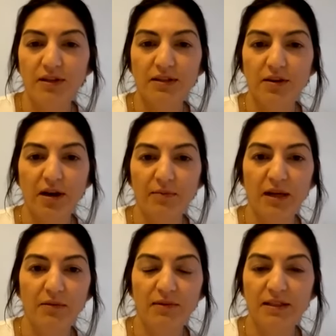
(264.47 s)
So I'm
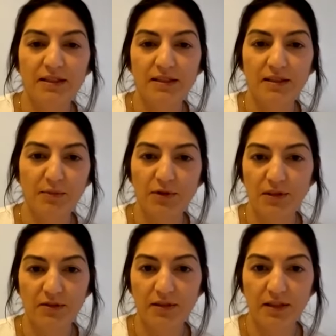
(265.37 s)
like, this is the
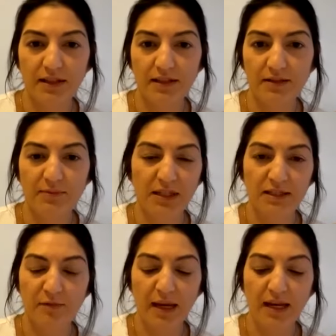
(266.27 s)
most useless piece
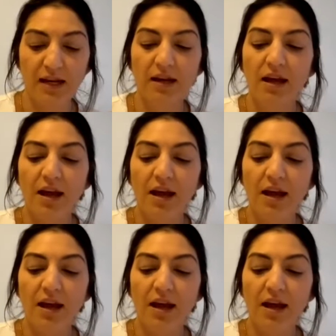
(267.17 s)
of bedding.